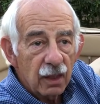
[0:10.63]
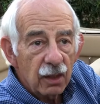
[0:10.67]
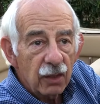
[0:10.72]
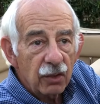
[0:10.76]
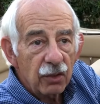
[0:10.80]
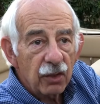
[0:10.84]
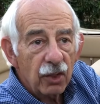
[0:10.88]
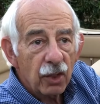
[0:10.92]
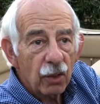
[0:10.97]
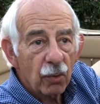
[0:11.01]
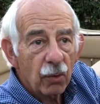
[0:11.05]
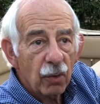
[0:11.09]

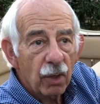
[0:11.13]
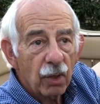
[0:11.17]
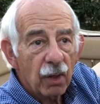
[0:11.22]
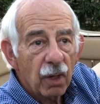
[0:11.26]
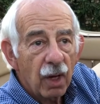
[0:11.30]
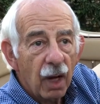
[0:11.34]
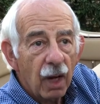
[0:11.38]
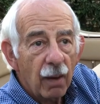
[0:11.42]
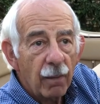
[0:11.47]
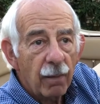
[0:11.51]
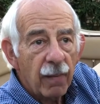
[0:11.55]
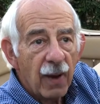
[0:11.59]
There were
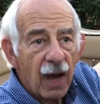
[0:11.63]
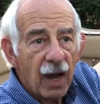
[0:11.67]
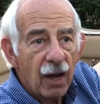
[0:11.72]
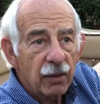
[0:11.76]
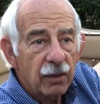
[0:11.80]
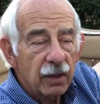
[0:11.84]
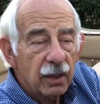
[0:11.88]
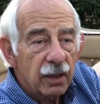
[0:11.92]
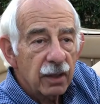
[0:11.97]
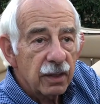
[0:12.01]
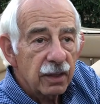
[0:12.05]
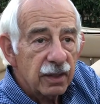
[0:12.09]
about
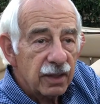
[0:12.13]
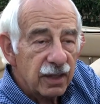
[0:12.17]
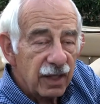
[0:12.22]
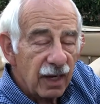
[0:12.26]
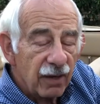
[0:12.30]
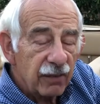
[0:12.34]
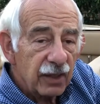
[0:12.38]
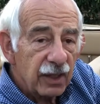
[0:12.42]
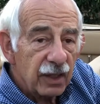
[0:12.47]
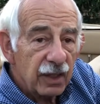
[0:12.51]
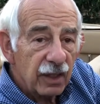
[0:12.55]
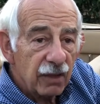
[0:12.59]

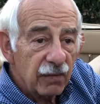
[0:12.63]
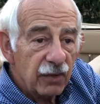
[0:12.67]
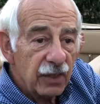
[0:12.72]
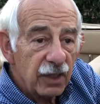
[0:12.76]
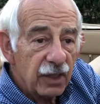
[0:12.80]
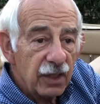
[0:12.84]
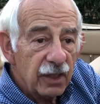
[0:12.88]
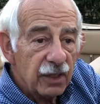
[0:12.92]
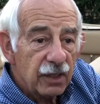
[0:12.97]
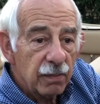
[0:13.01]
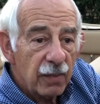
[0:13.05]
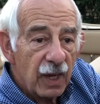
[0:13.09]
70 of
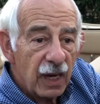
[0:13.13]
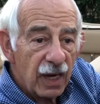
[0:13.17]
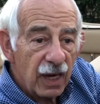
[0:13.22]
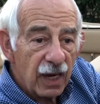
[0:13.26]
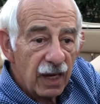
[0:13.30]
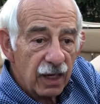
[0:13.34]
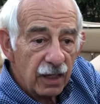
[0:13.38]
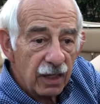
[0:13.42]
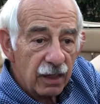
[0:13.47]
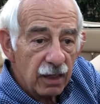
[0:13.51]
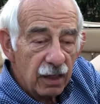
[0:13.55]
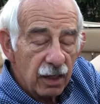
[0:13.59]
these
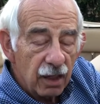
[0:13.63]
made